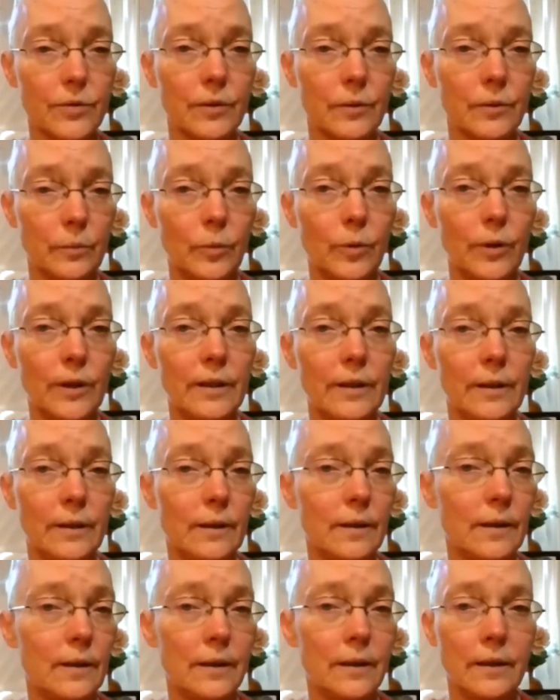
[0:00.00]

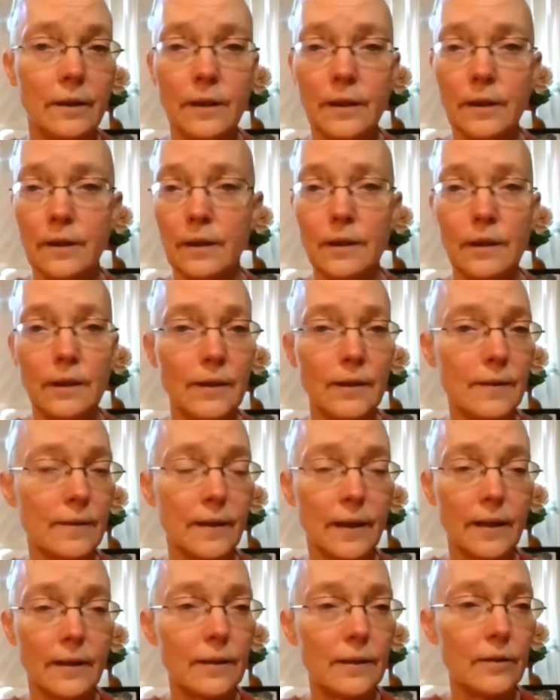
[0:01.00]
someone,
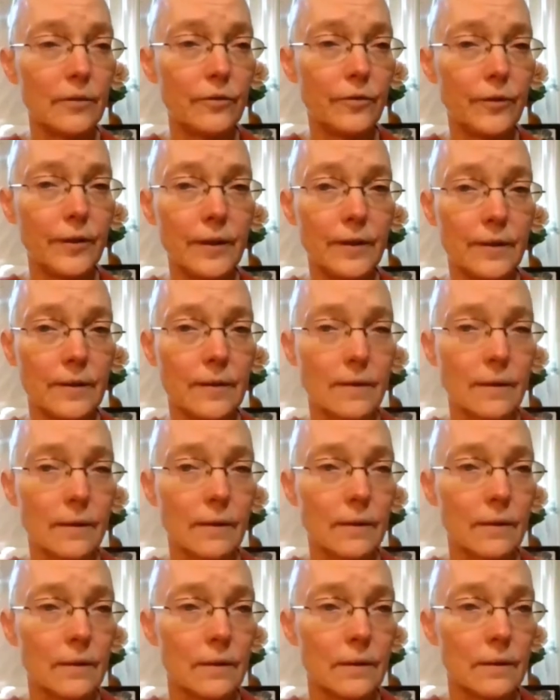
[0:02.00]
it's not an
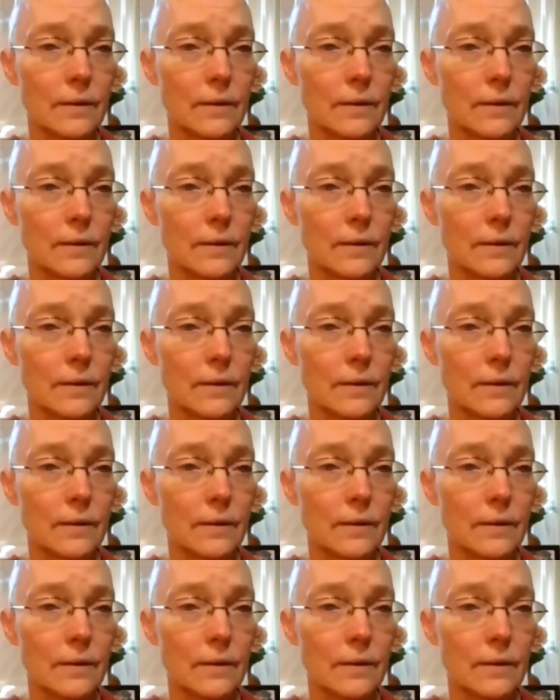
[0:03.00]
offense